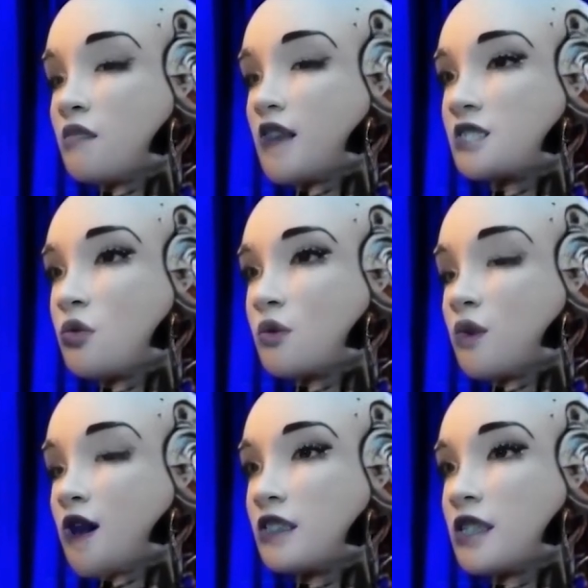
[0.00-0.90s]
and to
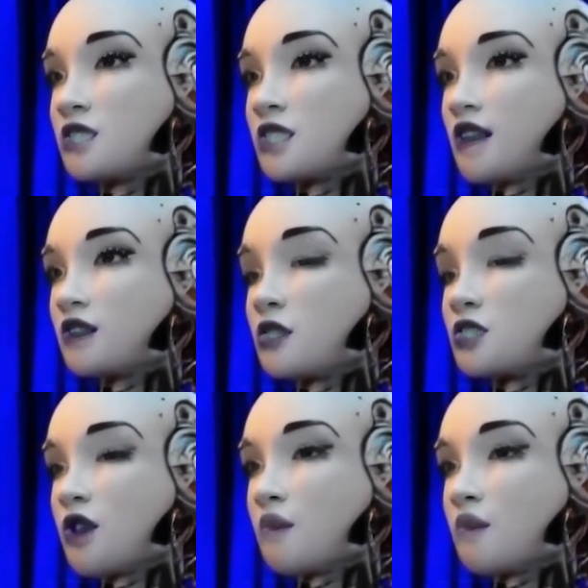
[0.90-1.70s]
apply these standards to our